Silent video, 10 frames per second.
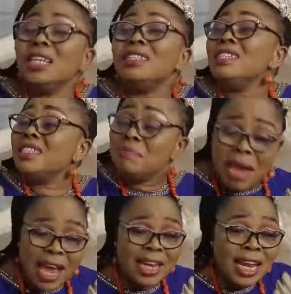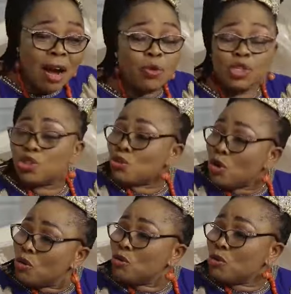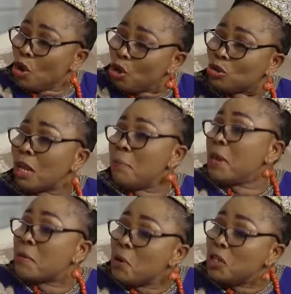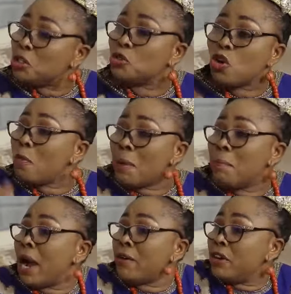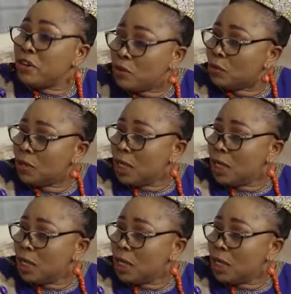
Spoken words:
It is men that will struggle, hustle and make money to come and marry you.